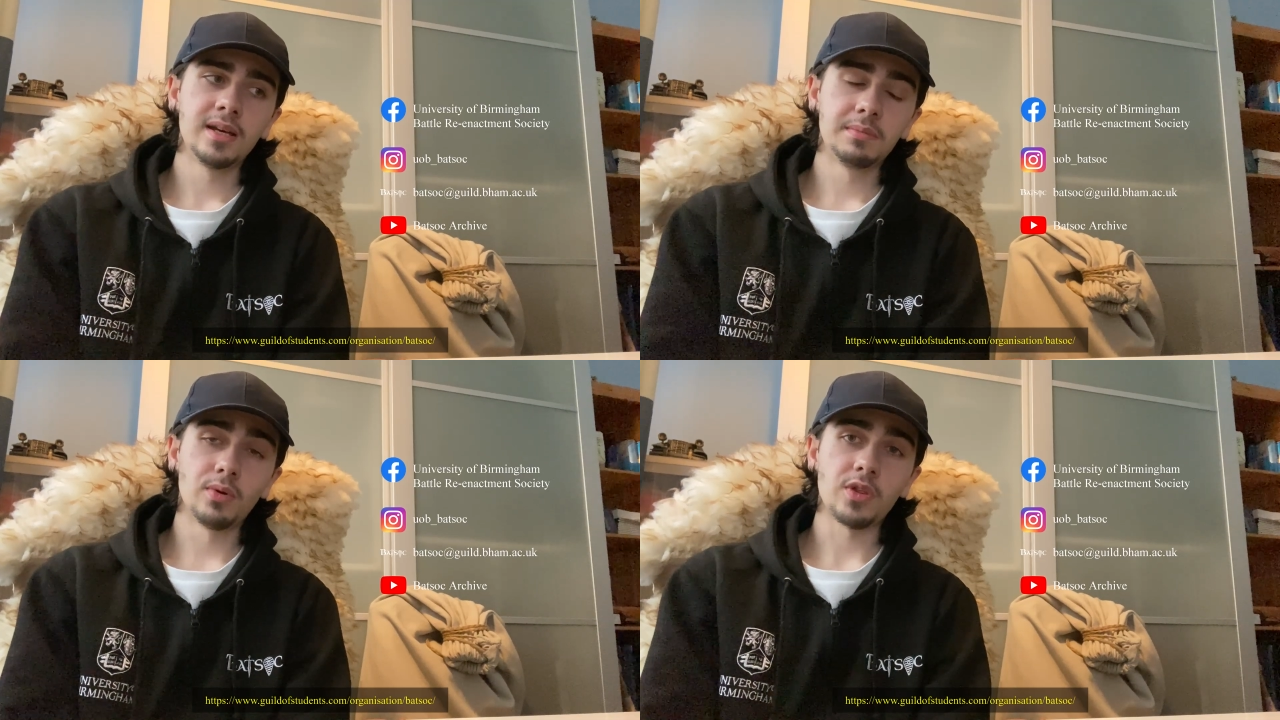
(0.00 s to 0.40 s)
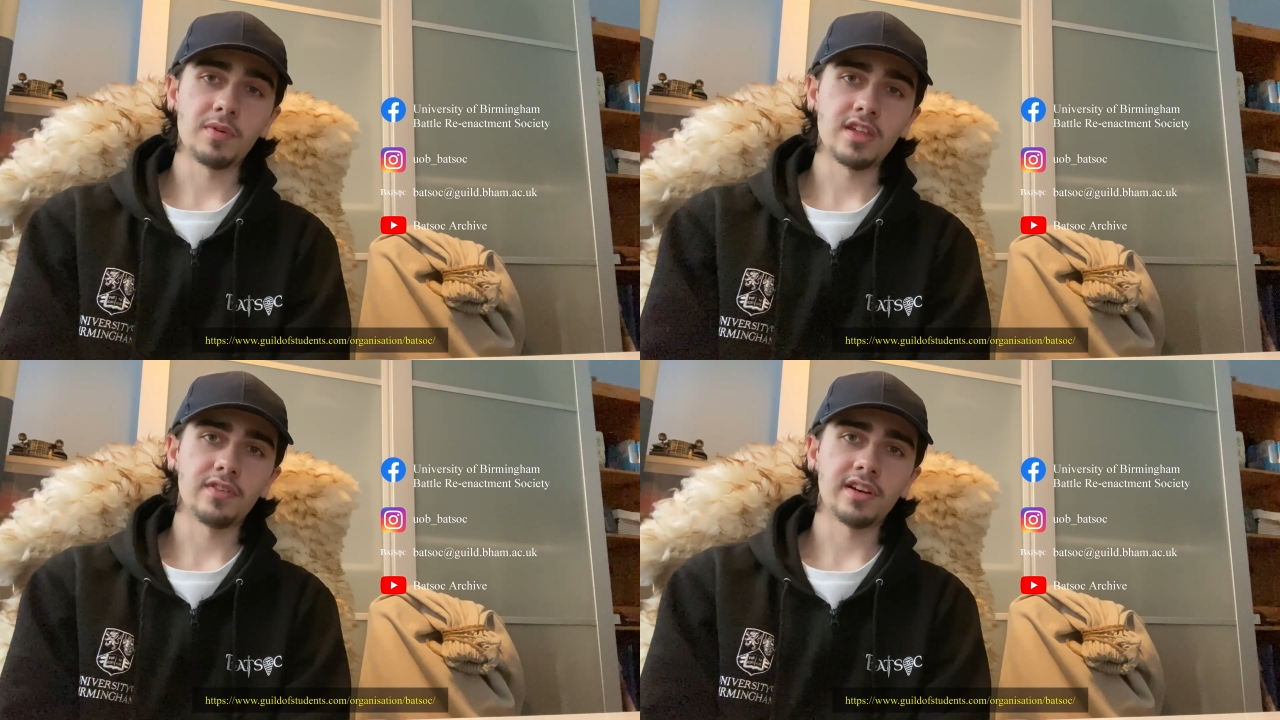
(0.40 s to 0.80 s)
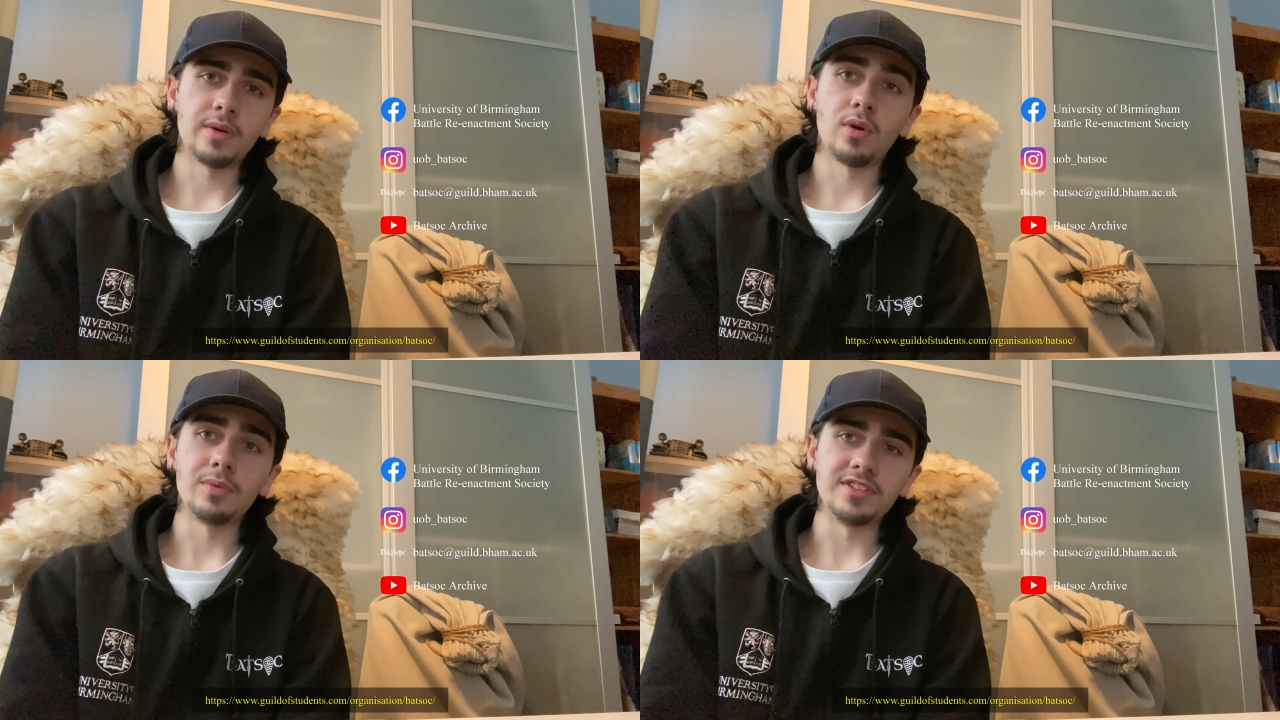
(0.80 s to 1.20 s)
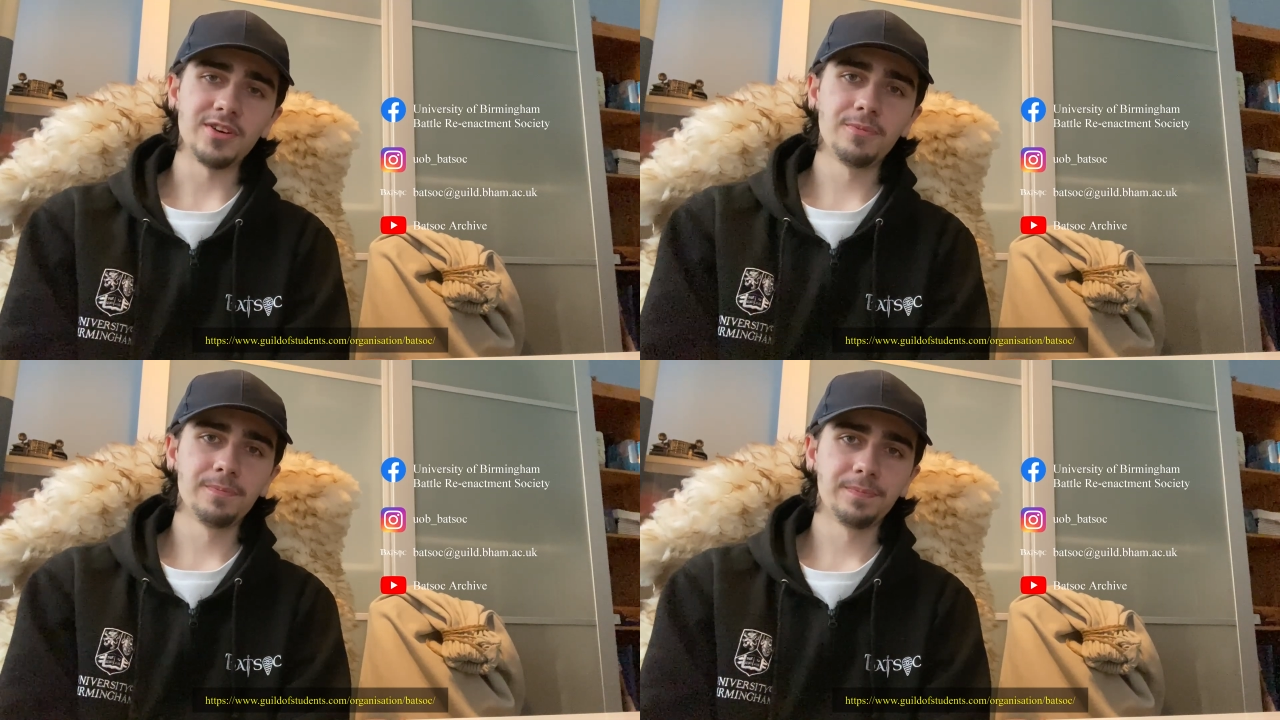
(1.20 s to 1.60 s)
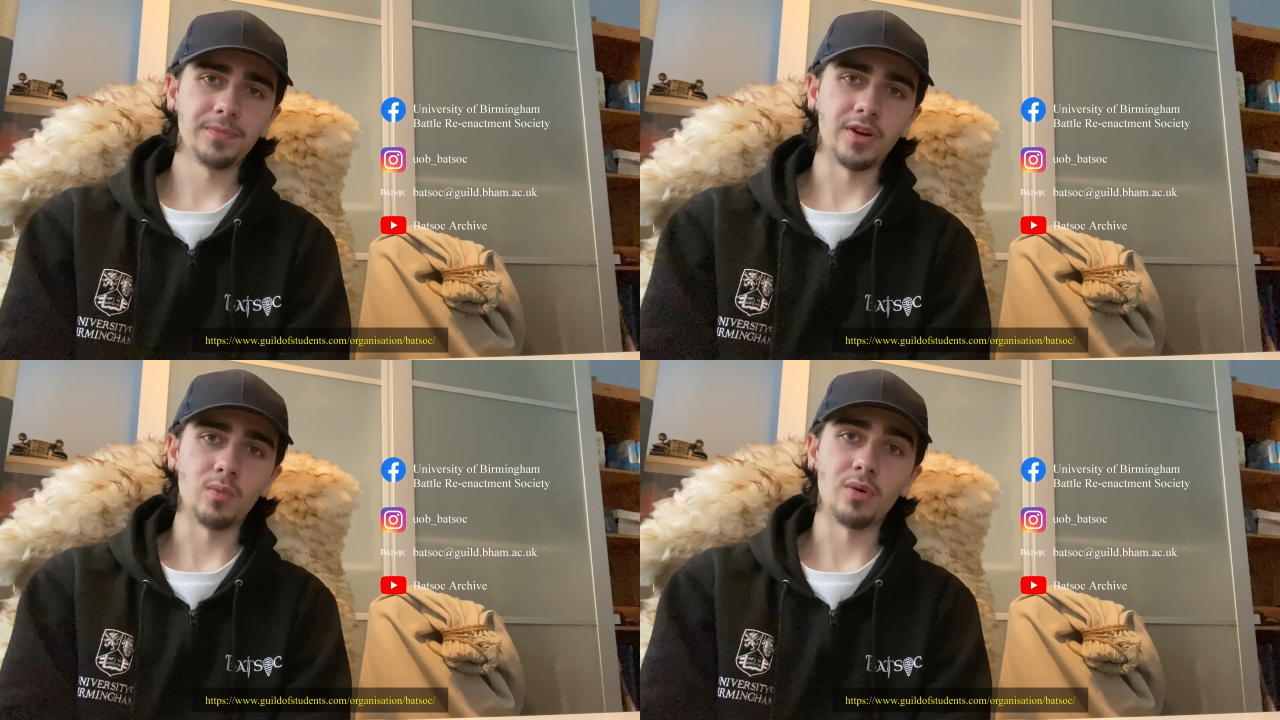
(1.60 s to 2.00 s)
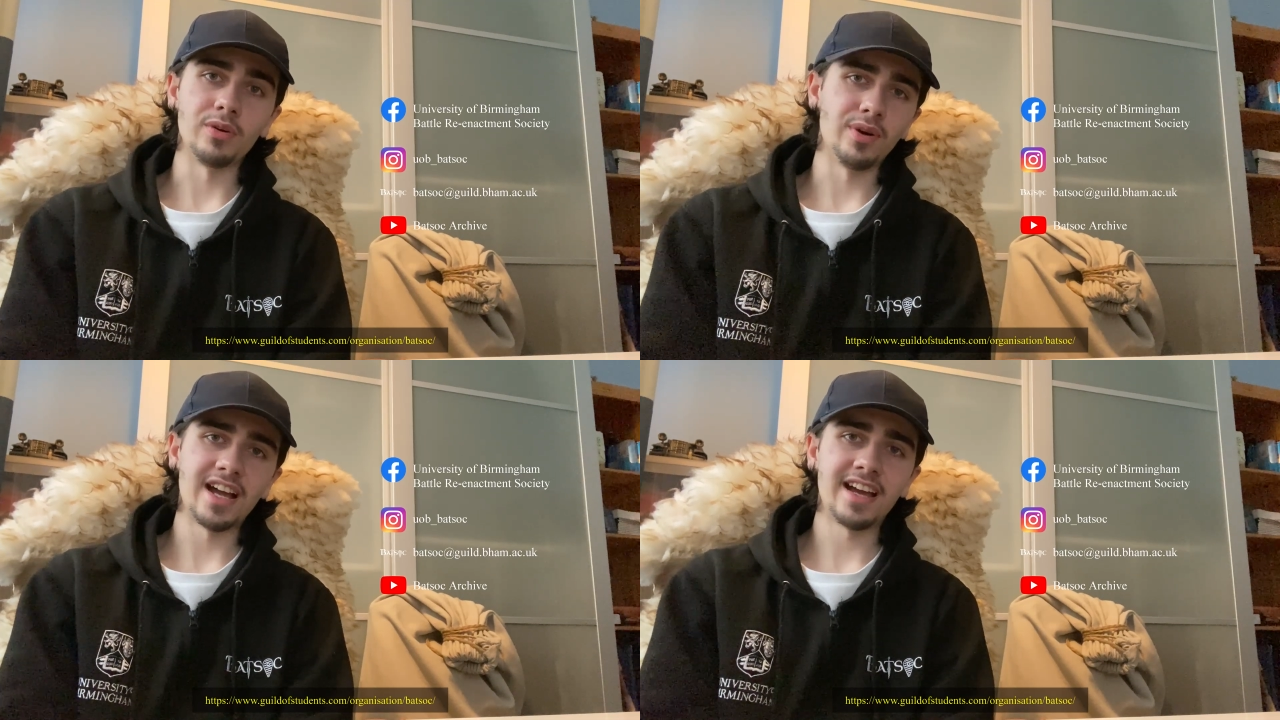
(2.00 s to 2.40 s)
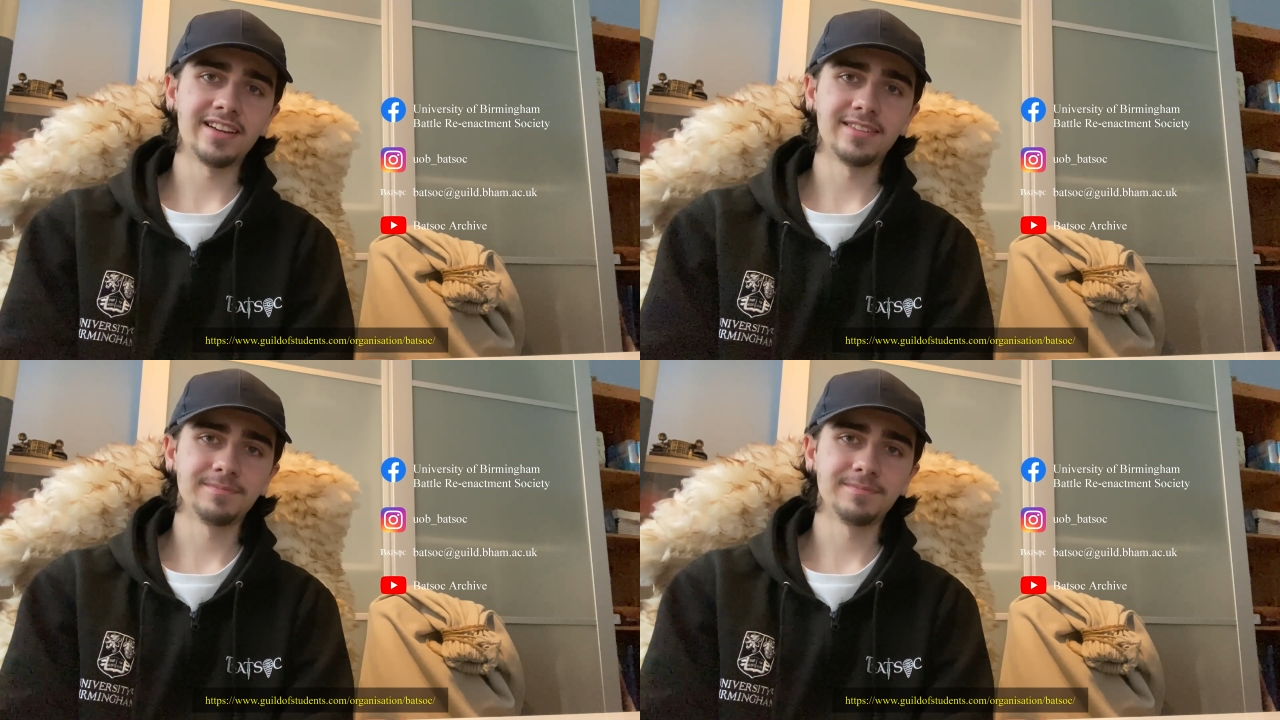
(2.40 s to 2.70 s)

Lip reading: more specifically what we do and what we wear.